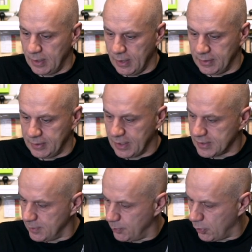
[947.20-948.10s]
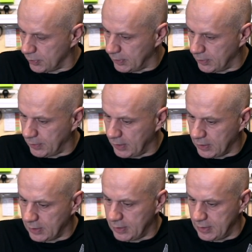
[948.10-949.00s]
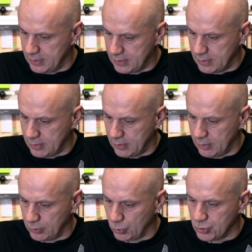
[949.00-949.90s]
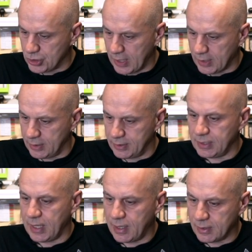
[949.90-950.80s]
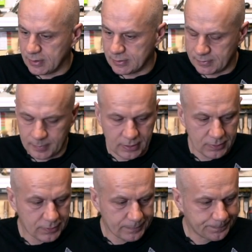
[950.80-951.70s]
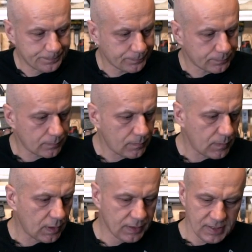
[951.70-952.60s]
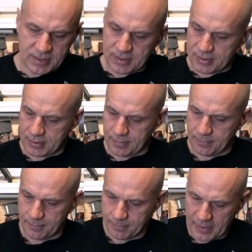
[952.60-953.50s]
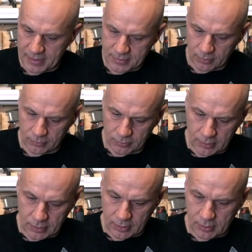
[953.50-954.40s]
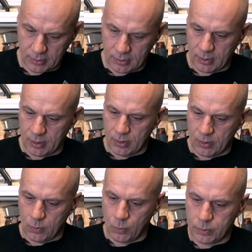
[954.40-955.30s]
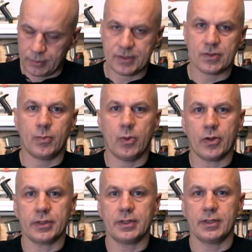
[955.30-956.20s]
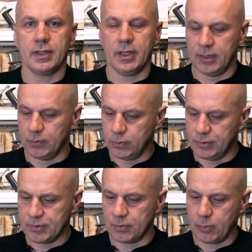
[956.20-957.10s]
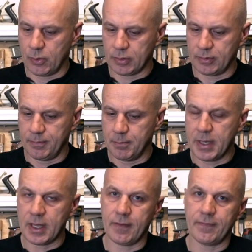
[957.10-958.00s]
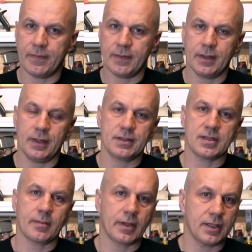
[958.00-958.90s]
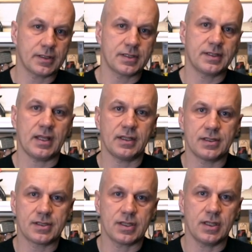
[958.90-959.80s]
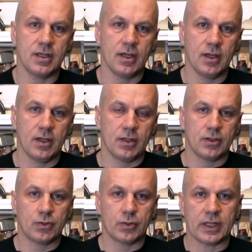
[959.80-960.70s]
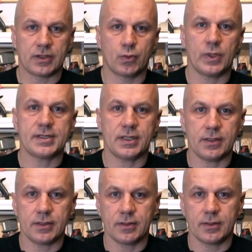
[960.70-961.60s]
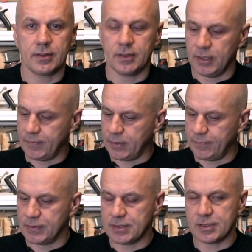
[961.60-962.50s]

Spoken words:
And the next important thing is to check the angles, because this is based on wooden support, and wooden support may have in some cases tendency to get twisted. Even if this